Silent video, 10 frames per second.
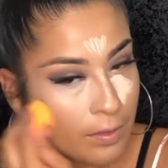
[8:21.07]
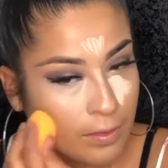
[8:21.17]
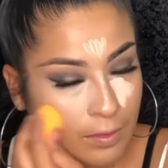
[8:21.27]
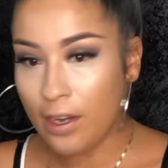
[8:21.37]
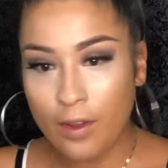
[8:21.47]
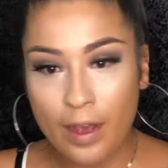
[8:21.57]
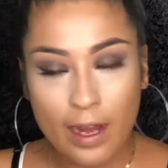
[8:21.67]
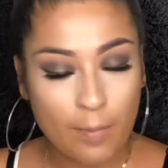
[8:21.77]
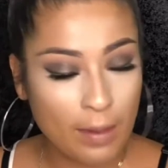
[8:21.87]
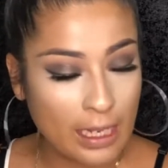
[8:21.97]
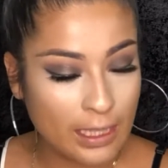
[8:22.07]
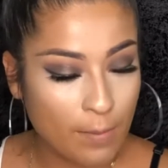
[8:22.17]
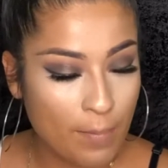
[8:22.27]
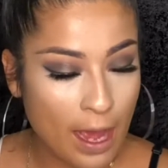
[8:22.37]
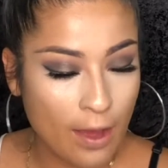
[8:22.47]
I'm gonna go ahead and apply some
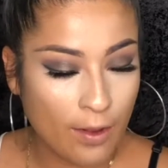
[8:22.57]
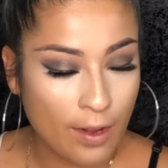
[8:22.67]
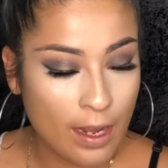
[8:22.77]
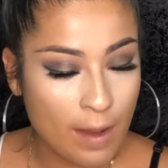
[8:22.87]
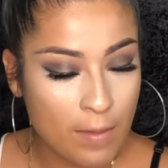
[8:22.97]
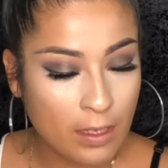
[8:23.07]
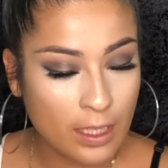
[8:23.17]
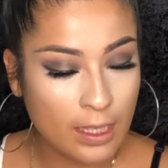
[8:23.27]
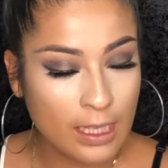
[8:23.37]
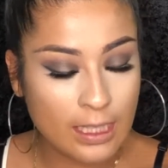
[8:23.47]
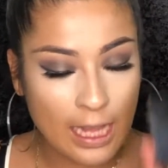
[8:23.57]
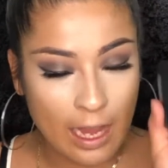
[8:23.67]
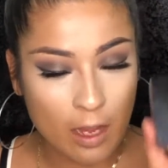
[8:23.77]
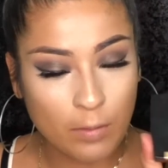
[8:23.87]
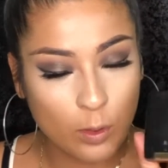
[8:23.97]
powder, and I'm using this
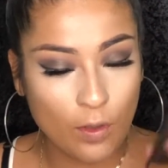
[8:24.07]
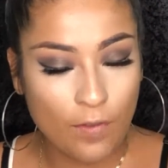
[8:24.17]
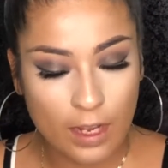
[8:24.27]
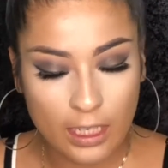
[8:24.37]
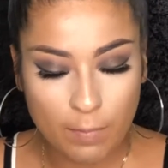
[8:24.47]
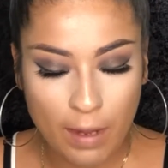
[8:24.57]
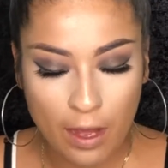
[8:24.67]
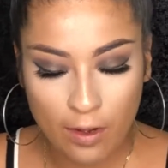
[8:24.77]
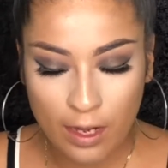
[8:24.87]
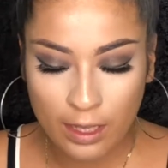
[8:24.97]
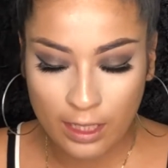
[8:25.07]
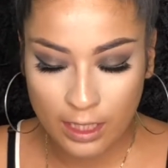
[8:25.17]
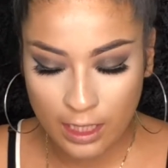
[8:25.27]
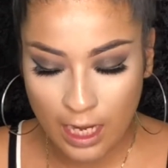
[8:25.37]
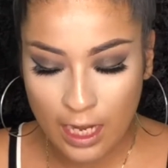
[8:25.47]
Lancome Dual Finish powder in the
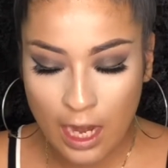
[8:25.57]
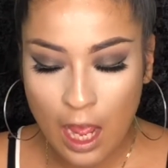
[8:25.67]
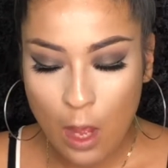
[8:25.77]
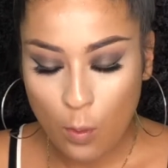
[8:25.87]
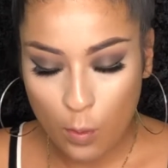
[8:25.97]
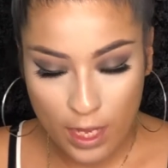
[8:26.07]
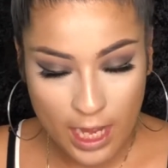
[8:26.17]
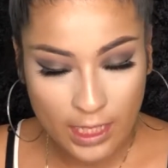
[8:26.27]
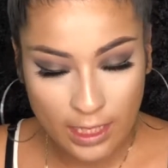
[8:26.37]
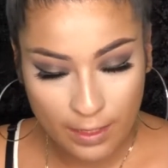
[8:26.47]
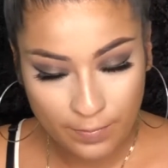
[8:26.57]
shade Wheat,